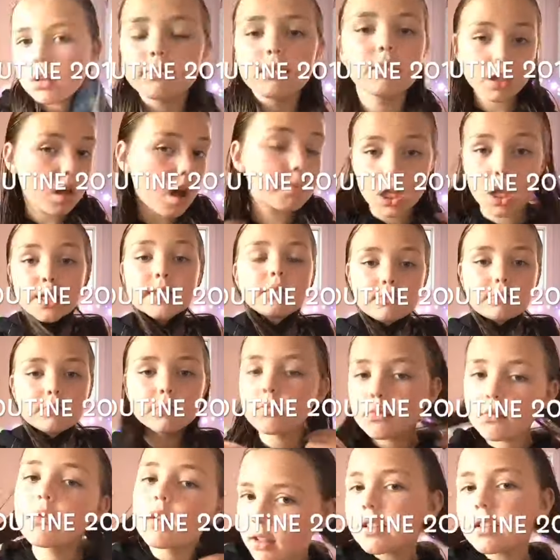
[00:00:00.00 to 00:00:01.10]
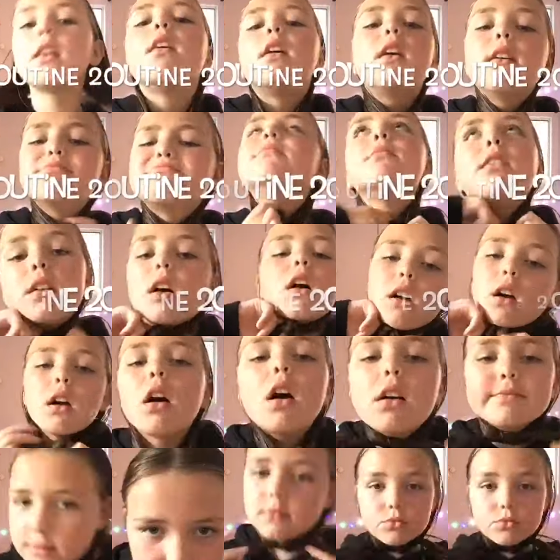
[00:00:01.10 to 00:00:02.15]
brushing my hair out. Really nice